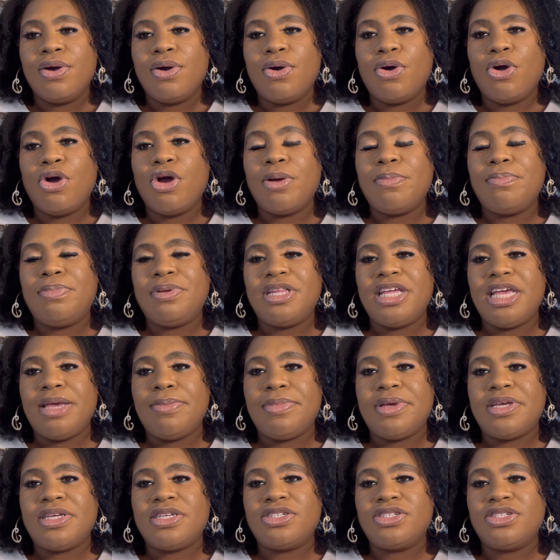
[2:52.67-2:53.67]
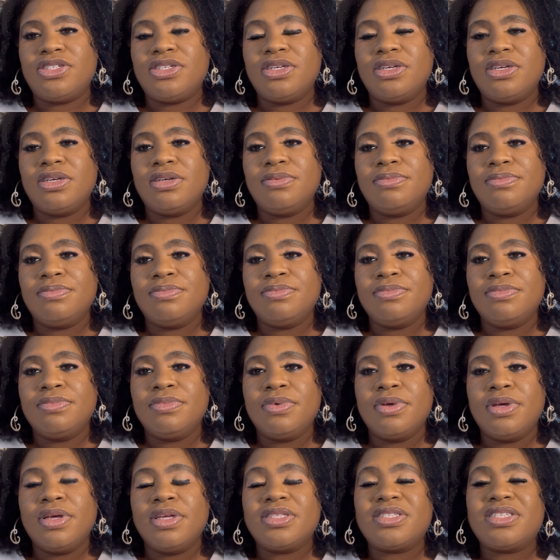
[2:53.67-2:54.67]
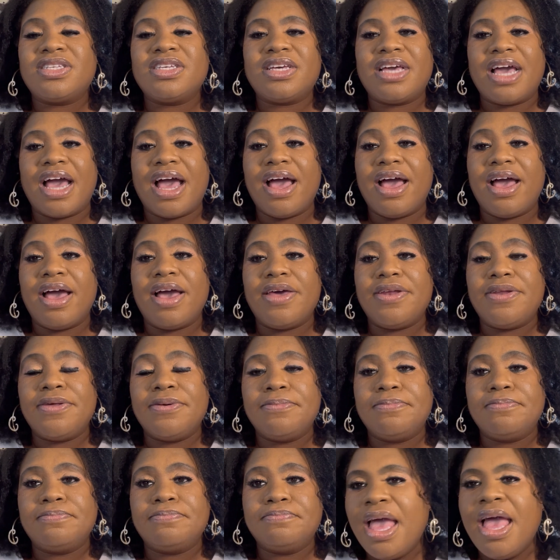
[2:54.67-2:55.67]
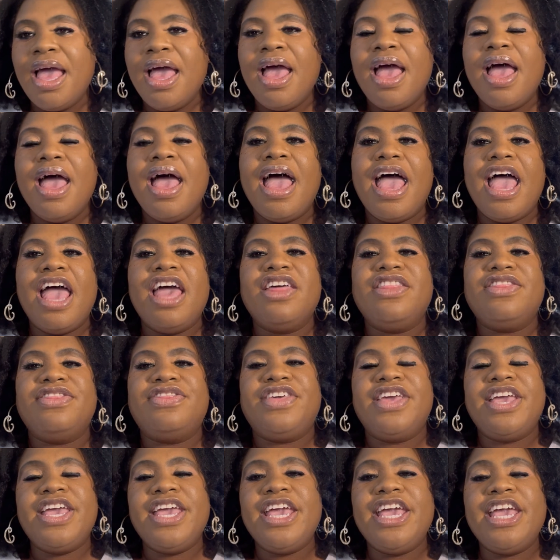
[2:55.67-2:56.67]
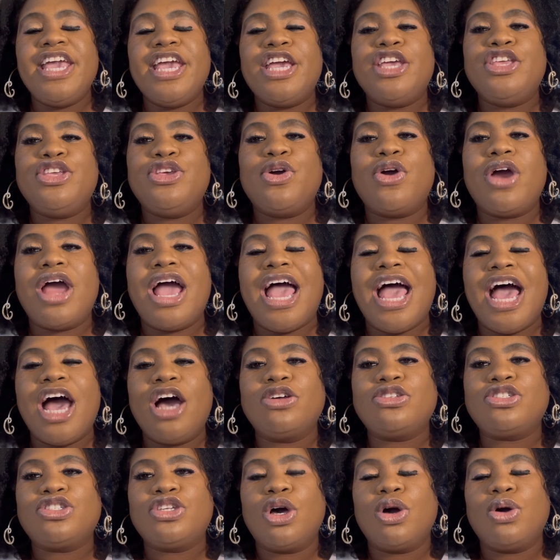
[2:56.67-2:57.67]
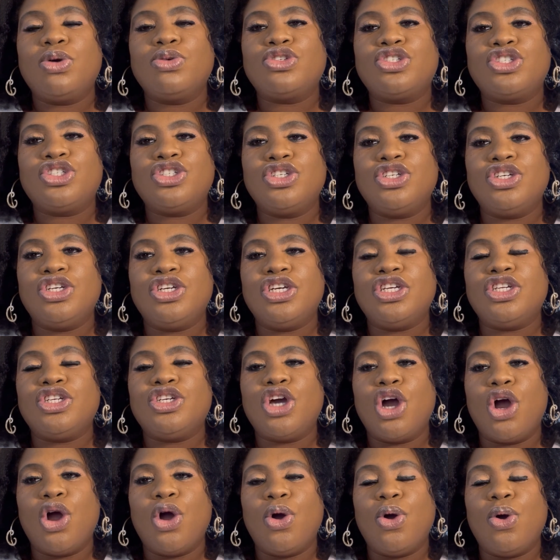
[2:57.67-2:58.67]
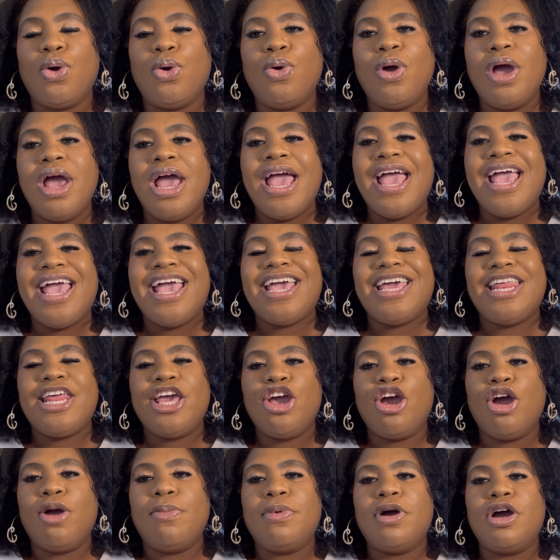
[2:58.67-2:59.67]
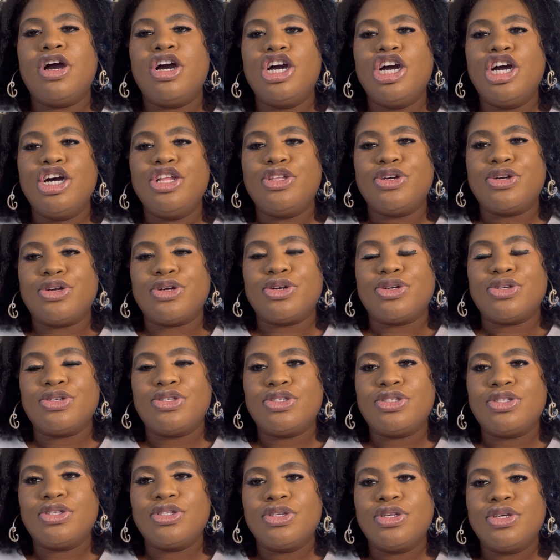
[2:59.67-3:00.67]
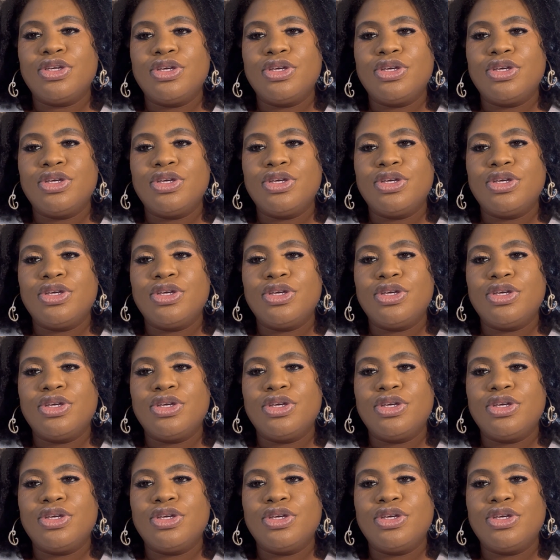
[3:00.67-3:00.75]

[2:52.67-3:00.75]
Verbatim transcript: or blemish to God. And then your household should go and help others